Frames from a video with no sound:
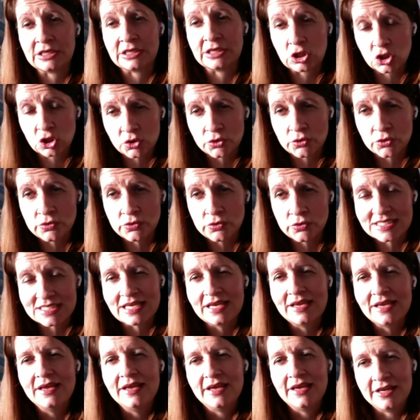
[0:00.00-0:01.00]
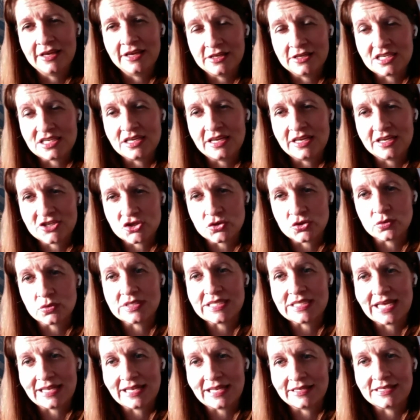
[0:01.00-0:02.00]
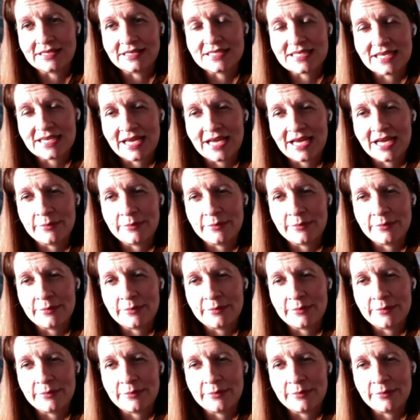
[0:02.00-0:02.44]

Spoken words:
includes international talent,